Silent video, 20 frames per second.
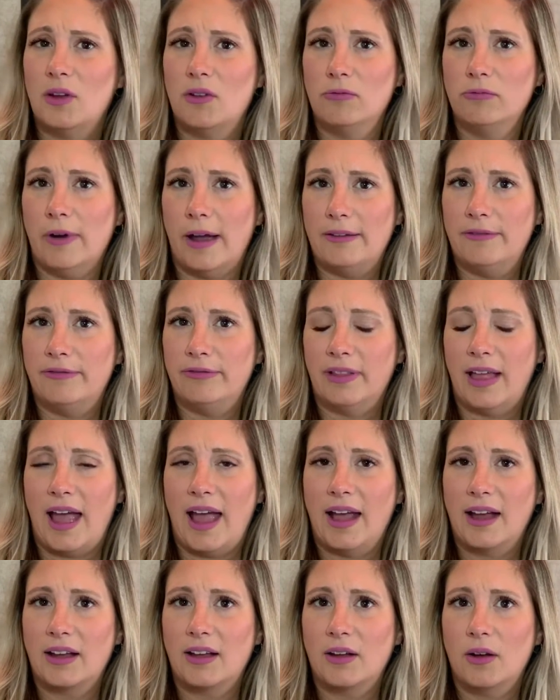red
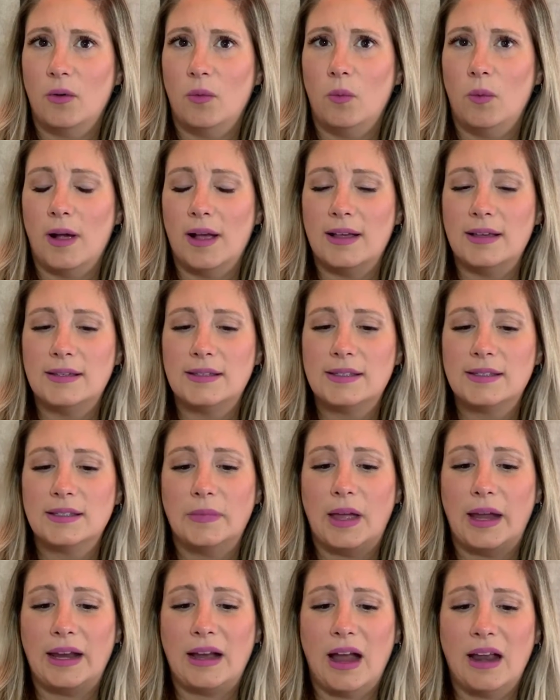flag was
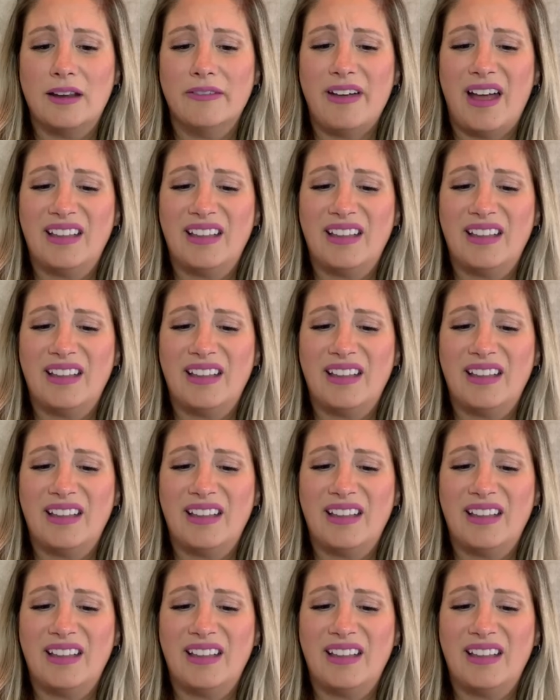I kind of